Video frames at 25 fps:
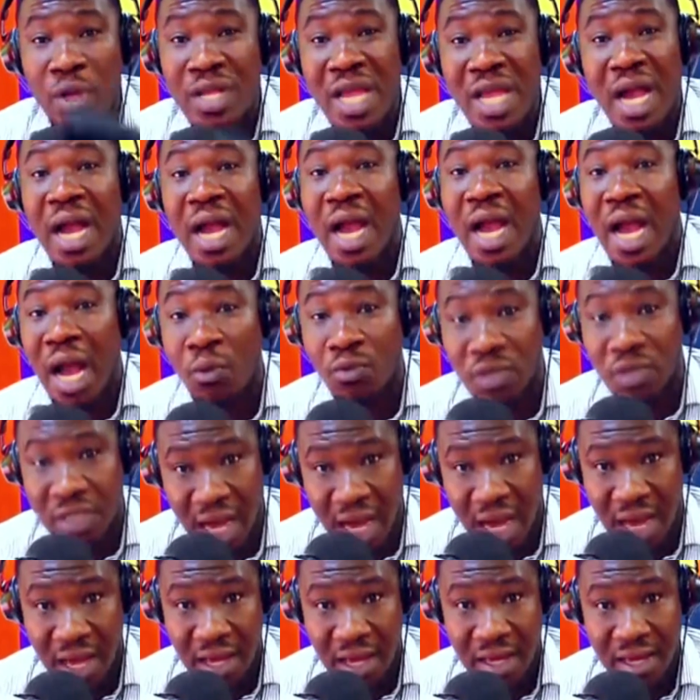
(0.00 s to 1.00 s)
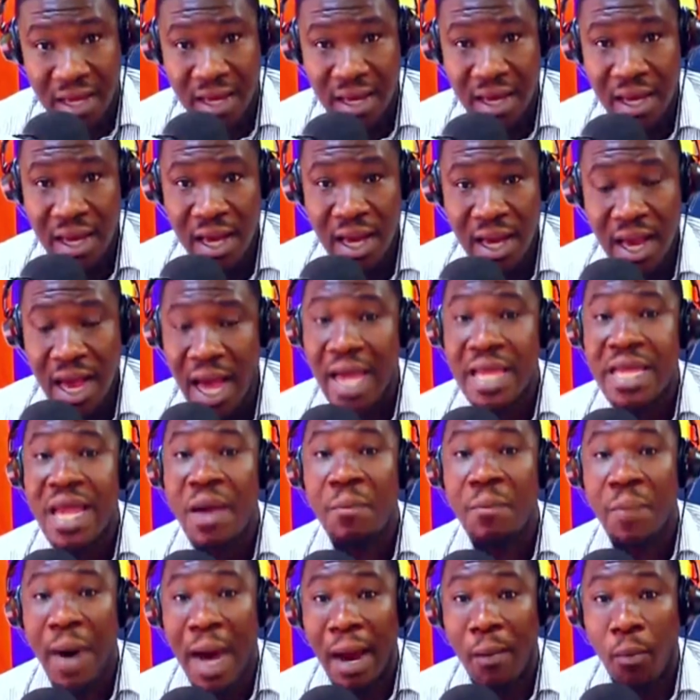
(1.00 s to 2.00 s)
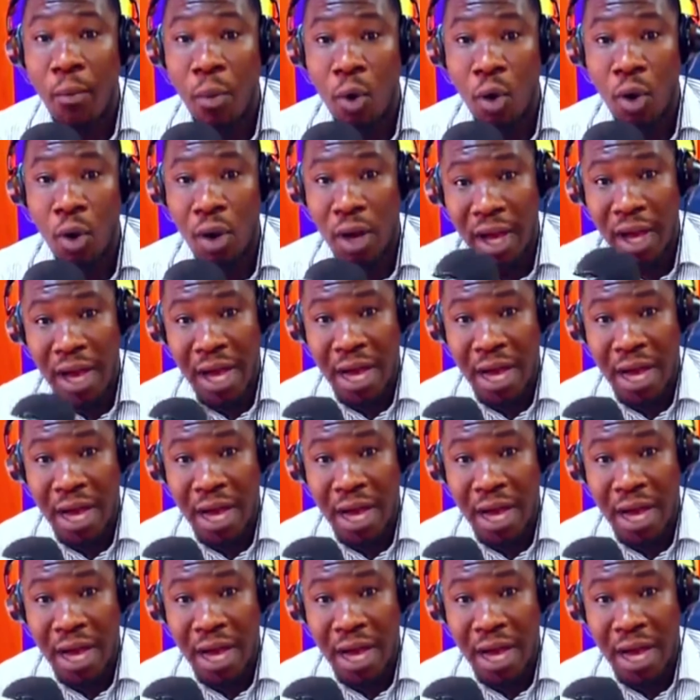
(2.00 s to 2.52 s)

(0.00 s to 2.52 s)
nya encounter enye Bible, e